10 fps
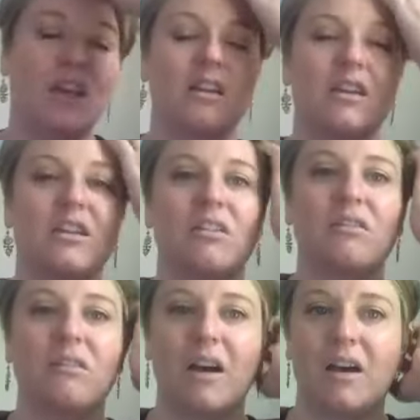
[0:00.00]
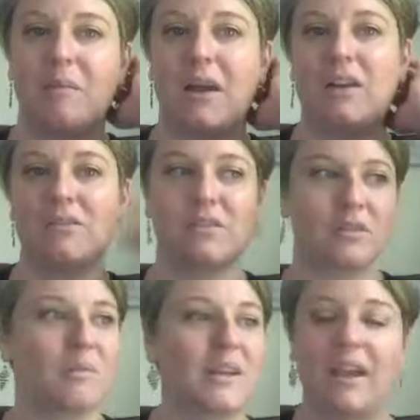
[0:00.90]
Absolutely. You know, I know
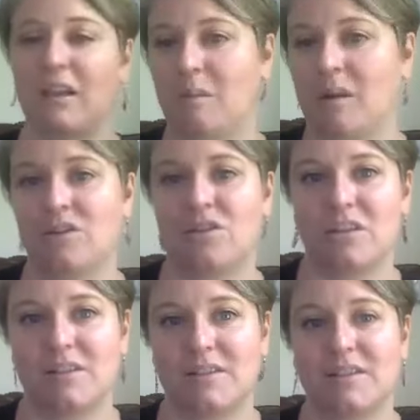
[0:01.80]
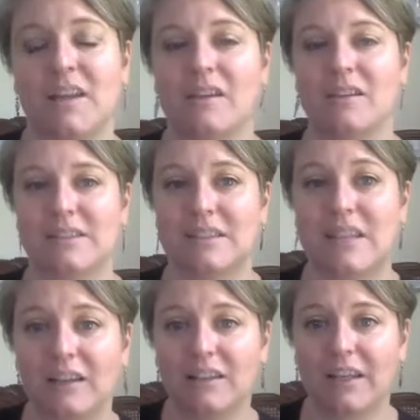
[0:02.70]
so many acupuncturists
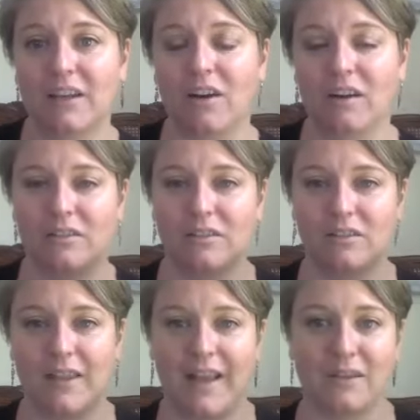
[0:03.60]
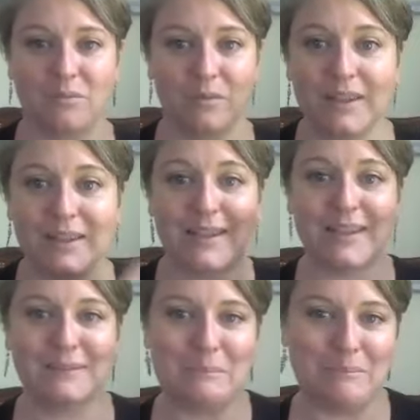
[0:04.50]
sadly aren't like
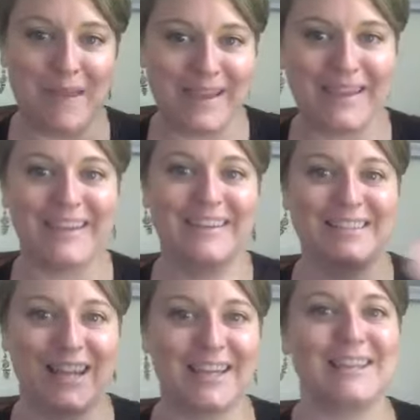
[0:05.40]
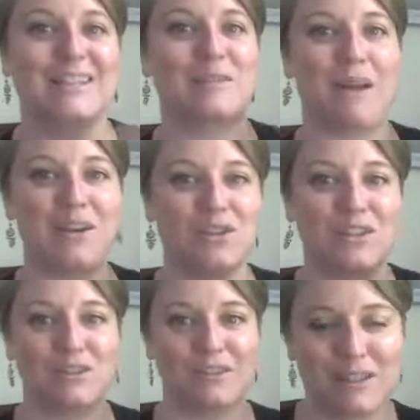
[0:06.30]
really making a ton, and especially
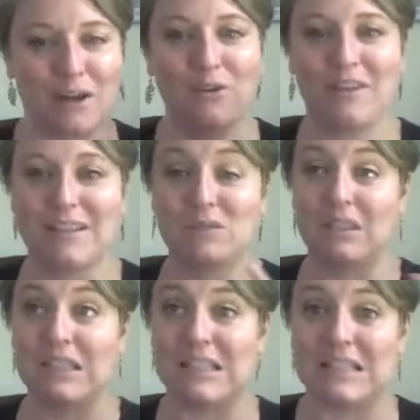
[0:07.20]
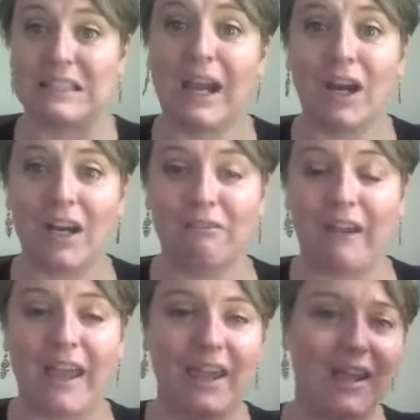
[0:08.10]
during this COVID, it's really scary,
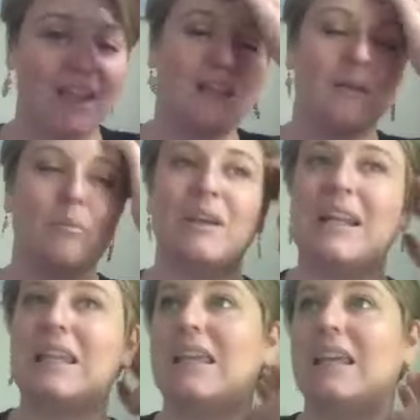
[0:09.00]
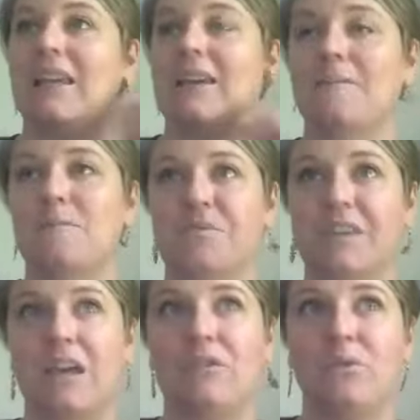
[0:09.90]
right? But I think
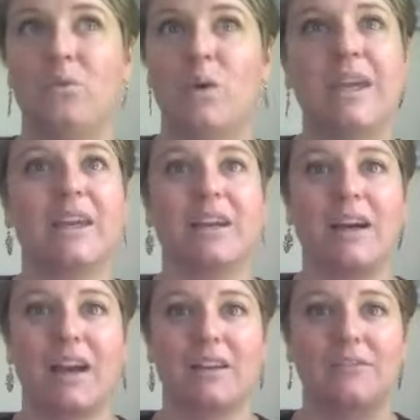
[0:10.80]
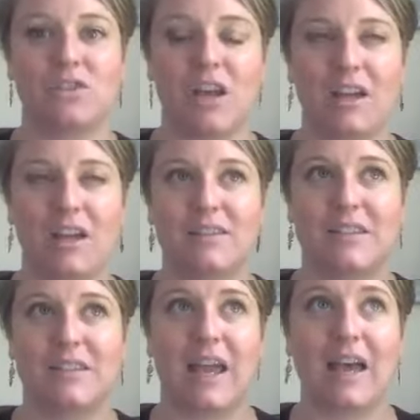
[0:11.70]
if we can kind of
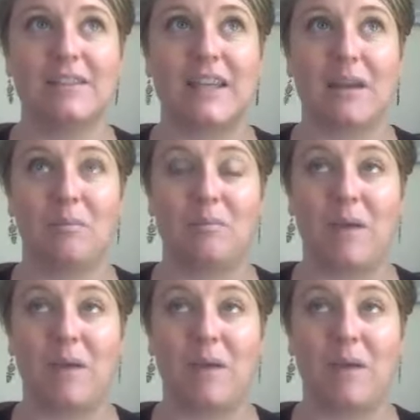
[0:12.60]
just as a